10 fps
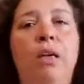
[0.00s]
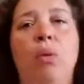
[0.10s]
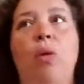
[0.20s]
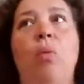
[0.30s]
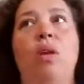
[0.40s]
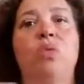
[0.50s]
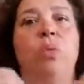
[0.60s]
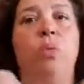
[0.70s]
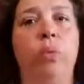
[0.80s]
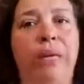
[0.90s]
with what's
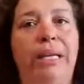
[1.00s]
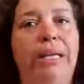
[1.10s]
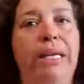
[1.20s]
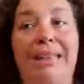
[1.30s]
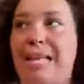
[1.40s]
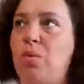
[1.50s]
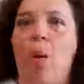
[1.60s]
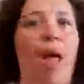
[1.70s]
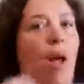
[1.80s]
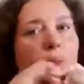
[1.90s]
really, that's
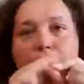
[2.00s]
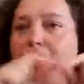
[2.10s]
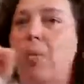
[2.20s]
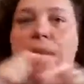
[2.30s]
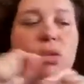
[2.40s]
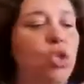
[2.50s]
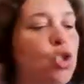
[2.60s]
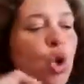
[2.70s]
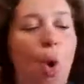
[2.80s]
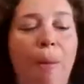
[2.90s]
why there's
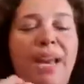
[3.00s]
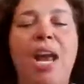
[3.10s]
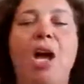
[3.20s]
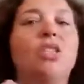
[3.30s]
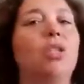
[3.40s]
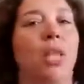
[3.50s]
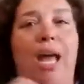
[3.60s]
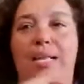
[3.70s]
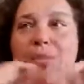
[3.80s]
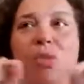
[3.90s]
so many
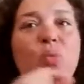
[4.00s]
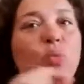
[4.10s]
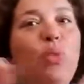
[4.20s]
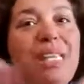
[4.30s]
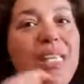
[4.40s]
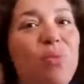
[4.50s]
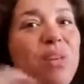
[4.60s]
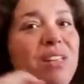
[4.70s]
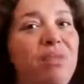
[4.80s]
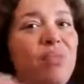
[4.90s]
underlines, what's really,
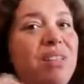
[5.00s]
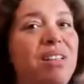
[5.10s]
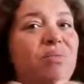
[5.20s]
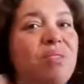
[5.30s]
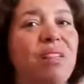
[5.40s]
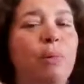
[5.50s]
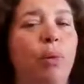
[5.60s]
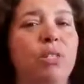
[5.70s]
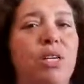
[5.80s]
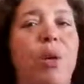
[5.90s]
really, really, really
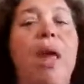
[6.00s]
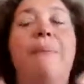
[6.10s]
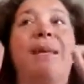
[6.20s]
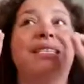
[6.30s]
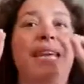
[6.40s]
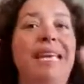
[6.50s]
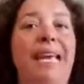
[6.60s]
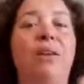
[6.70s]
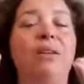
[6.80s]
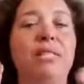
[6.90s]
important to you. Because I
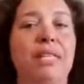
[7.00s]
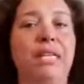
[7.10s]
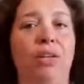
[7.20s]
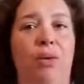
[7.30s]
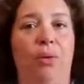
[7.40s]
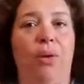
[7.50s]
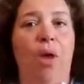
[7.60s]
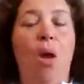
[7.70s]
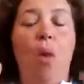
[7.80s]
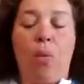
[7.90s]
guarantee you,
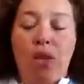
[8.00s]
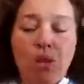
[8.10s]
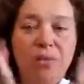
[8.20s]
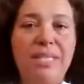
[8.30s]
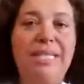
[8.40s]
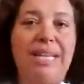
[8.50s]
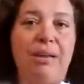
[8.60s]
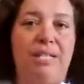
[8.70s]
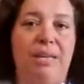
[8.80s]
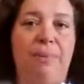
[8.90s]
when you dig
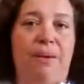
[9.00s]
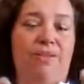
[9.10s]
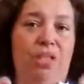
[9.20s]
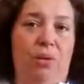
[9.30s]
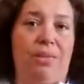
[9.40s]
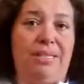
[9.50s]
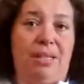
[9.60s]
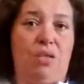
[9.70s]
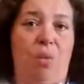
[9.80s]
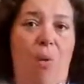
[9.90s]
down deep enough to your
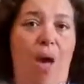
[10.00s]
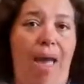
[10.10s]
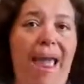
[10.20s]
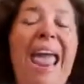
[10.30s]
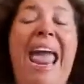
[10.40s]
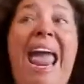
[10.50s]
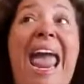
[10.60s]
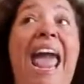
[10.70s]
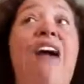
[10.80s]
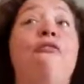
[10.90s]
essential why,
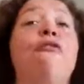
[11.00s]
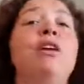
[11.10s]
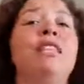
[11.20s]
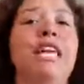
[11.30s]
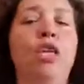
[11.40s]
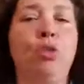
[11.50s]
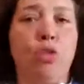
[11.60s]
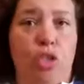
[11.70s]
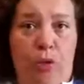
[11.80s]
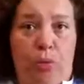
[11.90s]
everything
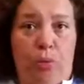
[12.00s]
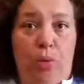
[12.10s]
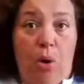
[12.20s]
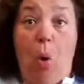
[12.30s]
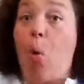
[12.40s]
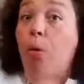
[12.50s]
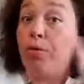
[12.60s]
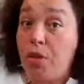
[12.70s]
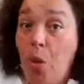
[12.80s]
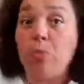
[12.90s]
you do or
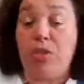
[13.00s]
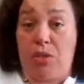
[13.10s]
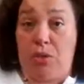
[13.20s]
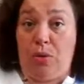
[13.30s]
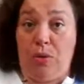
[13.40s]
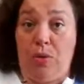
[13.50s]
don't do